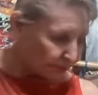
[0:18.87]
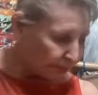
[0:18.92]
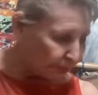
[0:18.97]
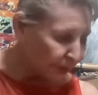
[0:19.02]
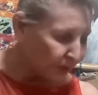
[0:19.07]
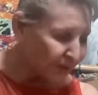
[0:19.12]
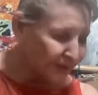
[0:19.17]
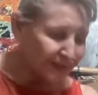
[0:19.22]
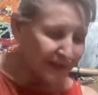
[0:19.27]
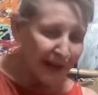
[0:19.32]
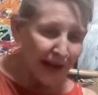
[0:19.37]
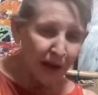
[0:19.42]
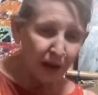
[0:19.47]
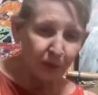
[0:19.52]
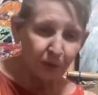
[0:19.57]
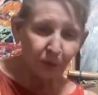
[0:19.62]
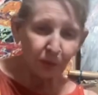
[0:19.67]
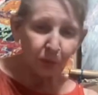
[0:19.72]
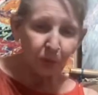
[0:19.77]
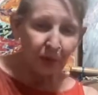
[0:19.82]
put
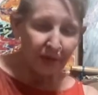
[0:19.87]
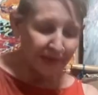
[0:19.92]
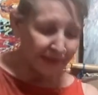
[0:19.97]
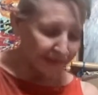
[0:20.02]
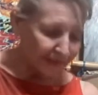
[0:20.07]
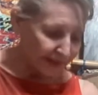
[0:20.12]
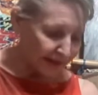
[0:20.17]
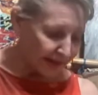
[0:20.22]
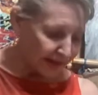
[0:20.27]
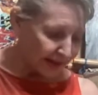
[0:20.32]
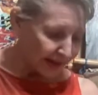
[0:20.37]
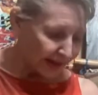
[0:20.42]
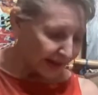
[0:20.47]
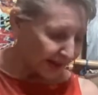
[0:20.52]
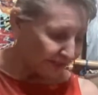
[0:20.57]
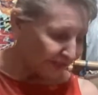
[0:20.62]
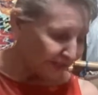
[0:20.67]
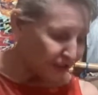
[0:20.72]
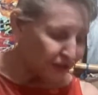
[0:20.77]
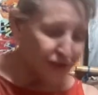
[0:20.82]
down with uh,
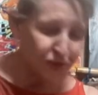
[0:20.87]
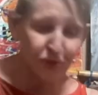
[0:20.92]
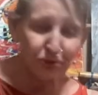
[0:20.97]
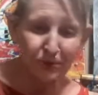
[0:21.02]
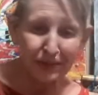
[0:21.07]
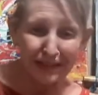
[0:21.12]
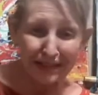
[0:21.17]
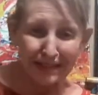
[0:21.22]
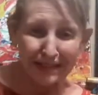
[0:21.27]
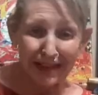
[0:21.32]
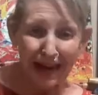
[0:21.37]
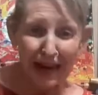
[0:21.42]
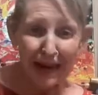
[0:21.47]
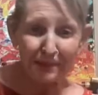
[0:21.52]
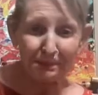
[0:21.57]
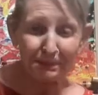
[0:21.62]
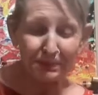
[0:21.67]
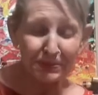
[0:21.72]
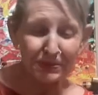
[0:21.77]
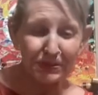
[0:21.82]
heavy duty
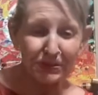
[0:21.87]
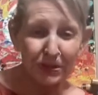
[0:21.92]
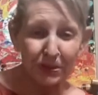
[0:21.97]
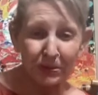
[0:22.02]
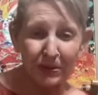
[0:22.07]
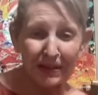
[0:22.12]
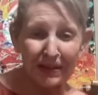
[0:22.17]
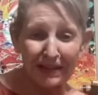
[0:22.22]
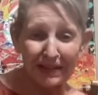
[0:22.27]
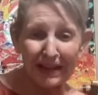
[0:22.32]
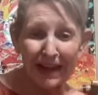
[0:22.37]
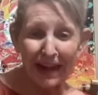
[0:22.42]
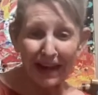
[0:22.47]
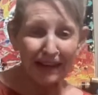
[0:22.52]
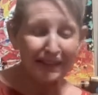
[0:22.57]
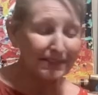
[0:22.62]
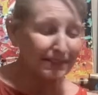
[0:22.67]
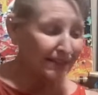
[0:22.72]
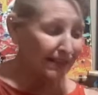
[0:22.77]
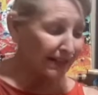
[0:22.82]
tape so he
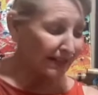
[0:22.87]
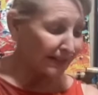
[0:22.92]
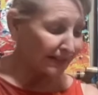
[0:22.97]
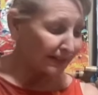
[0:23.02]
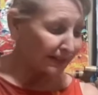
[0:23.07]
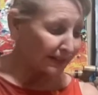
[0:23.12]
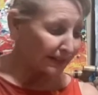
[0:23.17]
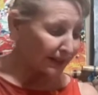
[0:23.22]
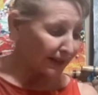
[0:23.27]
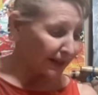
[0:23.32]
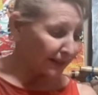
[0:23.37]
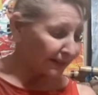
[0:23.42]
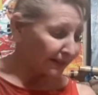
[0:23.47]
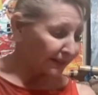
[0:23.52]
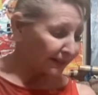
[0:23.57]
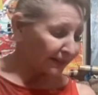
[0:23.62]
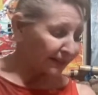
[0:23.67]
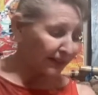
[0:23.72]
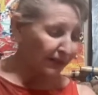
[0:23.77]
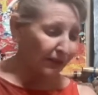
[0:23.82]
can't get it
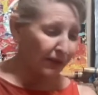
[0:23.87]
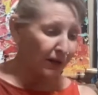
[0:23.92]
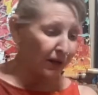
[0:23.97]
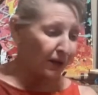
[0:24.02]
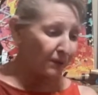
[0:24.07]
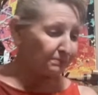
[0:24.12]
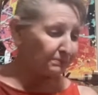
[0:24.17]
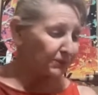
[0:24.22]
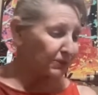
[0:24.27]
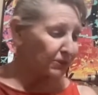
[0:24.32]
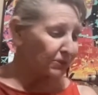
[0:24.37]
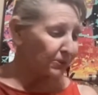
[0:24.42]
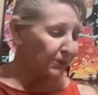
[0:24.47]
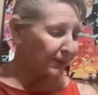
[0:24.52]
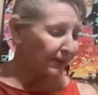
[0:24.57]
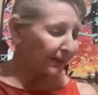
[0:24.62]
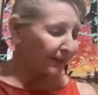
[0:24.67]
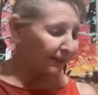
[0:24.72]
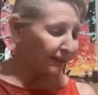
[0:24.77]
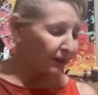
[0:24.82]
get up to
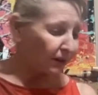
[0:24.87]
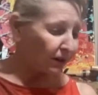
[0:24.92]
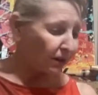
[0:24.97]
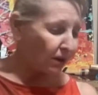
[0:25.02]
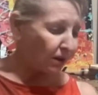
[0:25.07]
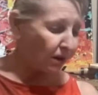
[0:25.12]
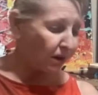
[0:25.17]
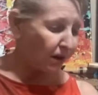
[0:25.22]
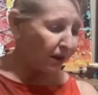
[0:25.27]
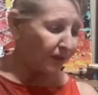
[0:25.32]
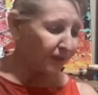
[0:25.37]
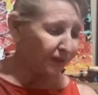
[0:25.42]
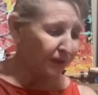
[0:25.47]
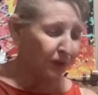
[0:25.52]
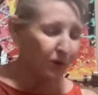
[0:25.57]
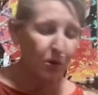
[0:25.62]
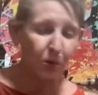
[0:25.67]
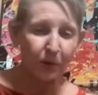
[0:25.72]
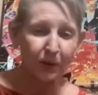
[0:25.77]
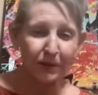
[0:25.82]
it all the
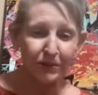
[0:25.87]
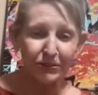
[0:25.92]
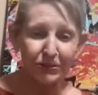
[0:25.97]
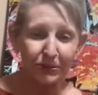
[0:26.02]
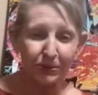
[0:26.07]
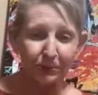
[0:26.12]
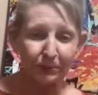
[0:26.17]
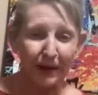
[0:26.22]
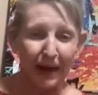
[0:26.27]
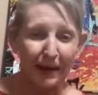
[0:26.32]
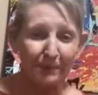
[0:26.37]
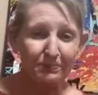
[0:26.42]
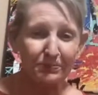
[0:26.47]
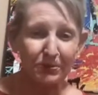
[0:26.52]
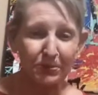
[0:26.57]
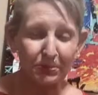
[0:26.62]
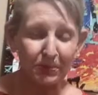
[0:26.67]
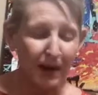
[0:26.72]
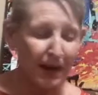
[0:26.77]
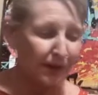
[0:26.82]
cords are wrapped
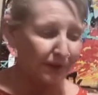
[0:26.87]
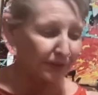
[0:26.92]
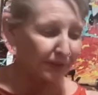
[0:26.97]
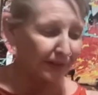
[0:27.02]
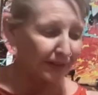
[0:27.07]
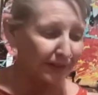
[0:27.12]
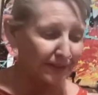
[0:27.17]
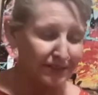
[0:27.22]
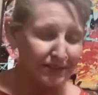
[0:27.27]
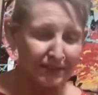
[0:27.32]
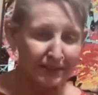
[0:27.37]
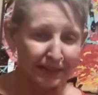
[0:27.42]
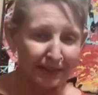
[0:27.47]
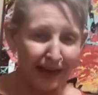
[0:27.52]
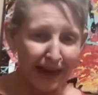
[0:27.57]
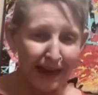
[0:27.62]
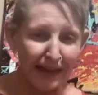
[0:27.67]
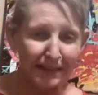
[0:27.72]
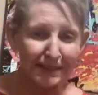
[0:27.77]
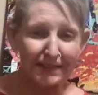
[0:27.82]
around this
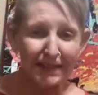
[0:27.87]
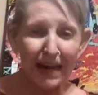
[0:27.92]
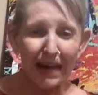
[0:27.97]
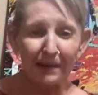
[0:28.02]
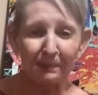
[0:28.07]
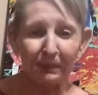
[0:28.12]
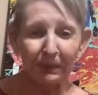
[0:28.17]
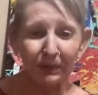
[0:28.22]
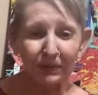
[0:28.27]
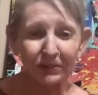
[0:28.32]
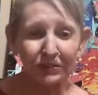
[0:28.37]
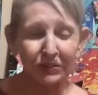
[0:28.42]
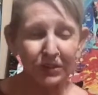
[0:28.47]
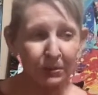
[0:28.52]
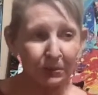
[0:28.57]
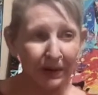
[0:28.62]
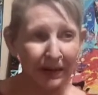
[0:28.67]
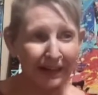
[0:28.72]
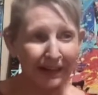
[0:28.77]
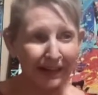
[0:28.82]
leg table
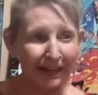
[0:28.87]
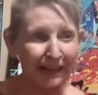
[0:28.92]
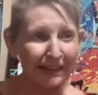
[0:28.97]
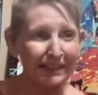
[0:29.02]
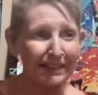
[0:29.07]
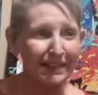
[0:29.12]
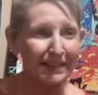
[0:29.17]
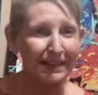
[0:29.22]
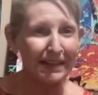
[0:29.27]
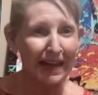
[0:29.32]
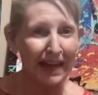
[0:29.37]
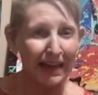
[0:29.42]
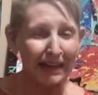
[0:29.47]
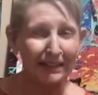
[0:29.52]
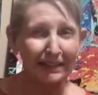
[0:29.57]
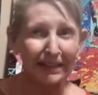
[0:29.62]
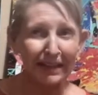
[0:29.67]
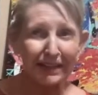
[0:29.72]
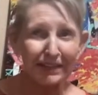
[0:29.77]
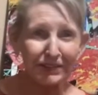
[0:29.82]
so again he
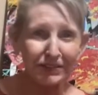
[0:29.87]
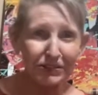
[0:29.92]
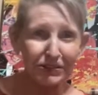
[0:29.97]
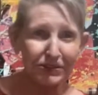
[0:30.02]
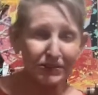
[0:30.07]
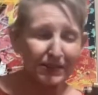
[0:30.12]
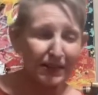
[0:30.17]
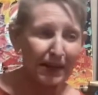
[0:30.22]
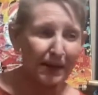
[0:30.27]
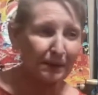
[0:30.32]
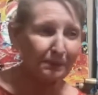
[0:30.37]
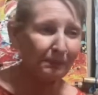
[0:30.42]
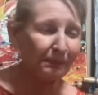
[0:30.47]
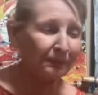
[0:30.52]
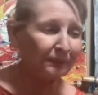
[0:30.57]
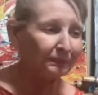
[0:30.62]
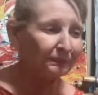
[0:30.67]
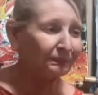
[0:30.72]
can't get to them.